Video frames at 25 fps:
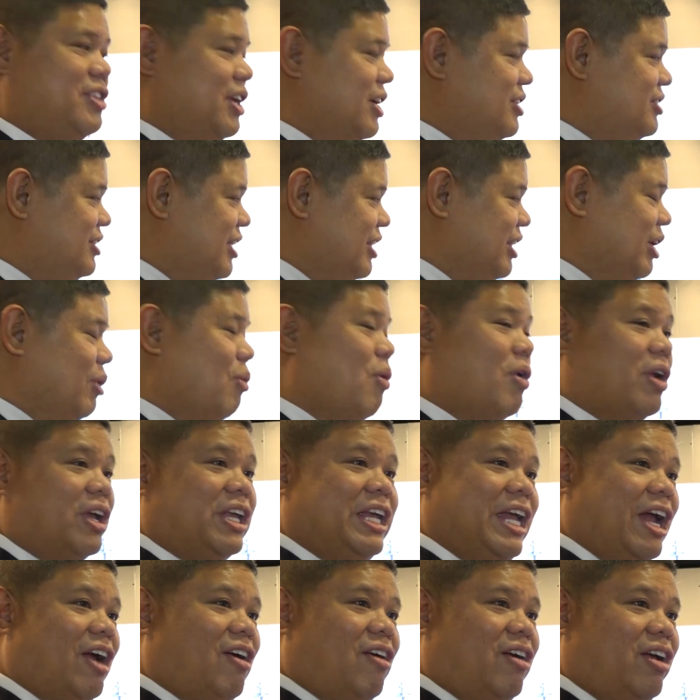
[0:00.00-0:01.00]
things that they want to
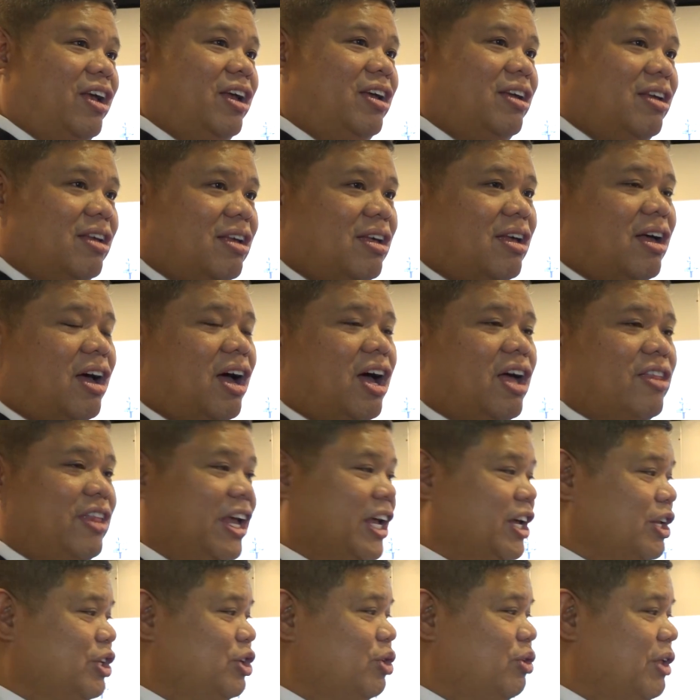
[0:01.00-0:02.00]
carry, uh,
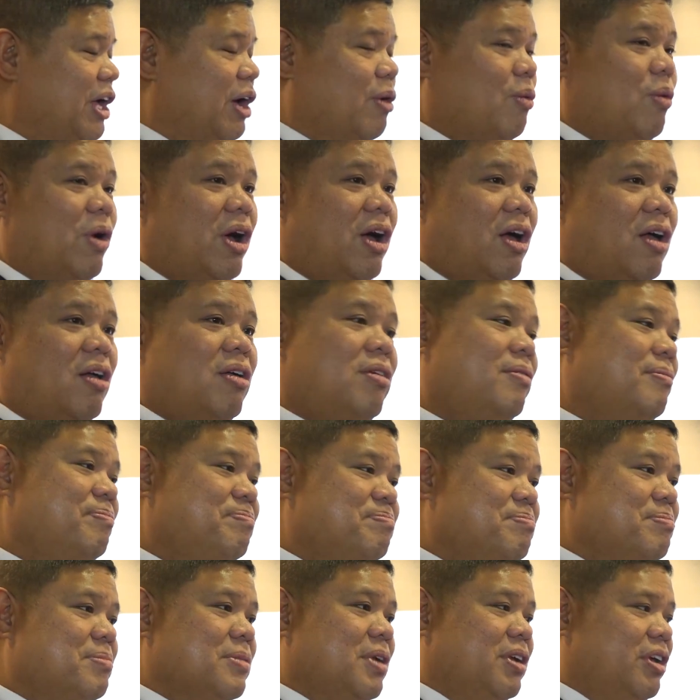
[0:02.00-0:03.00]
they can do that well.
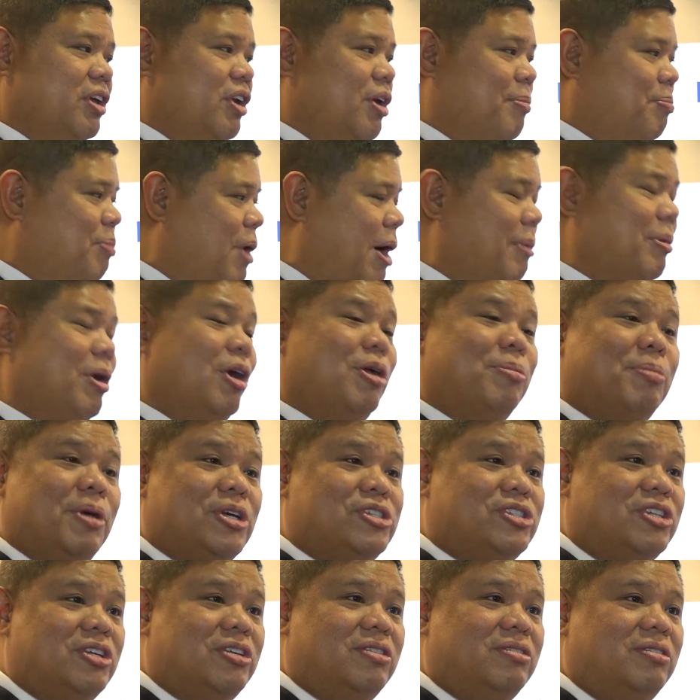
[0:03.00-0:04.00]
You know, primary
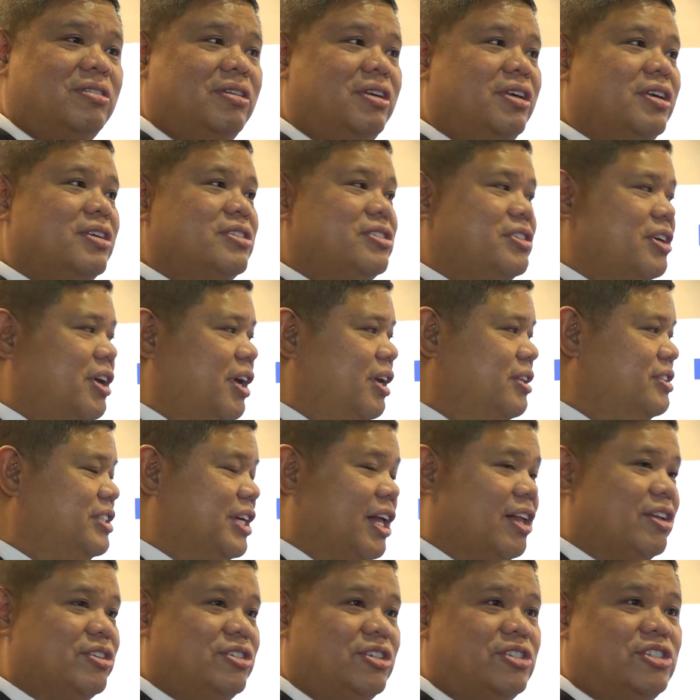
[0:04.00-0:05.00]
mission is uh,
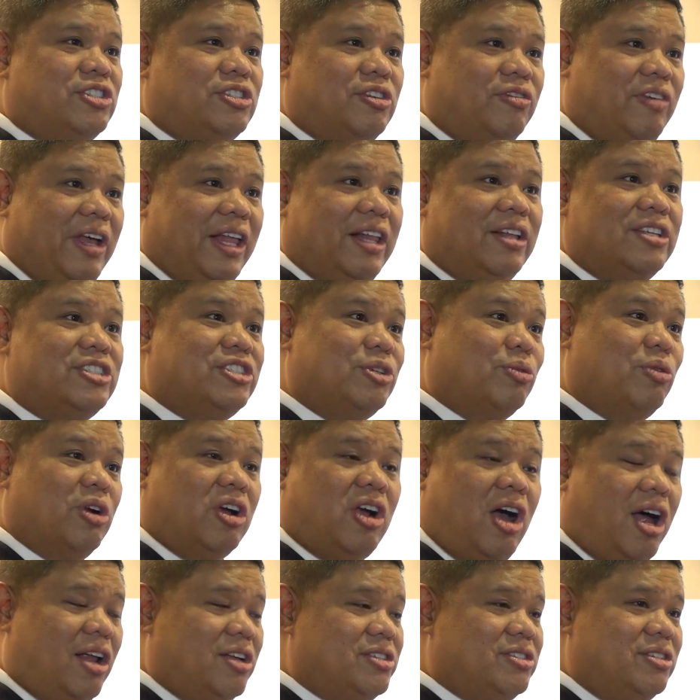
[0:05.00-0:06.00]
intelligence, surveillance, and
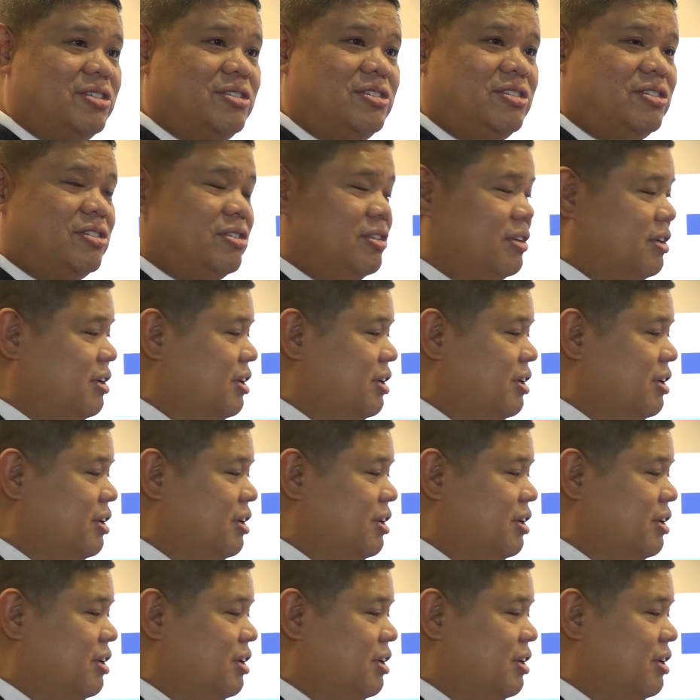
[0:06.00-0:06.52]
reconnaissance.